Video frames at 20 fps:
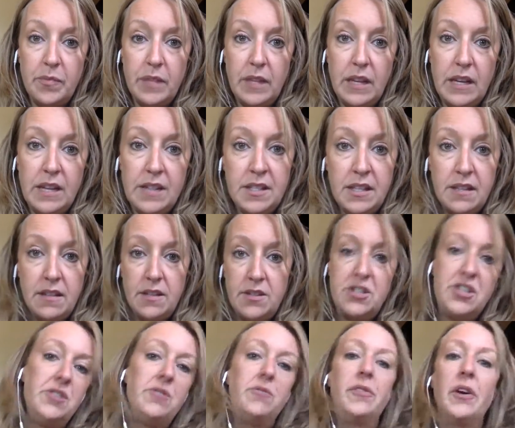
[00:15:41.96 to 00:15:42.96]
Is it that
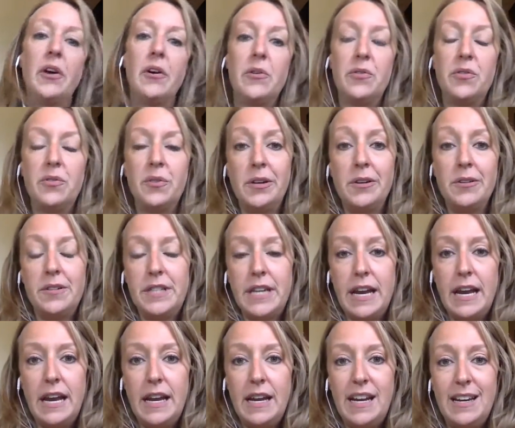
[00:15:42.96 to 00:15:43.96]
you go through your
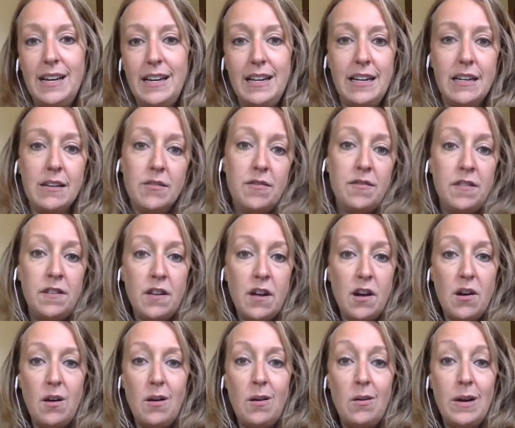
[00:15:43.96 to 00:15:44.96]
day in
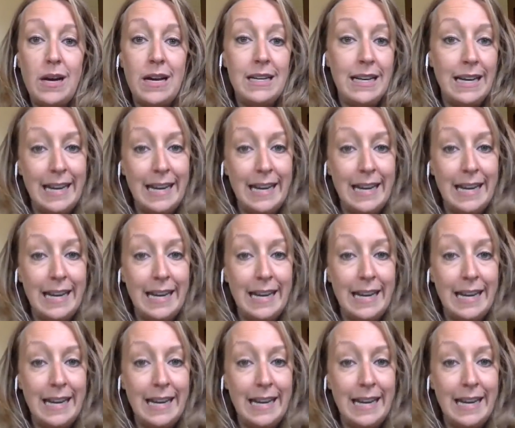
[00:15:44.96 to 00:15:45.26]
flow and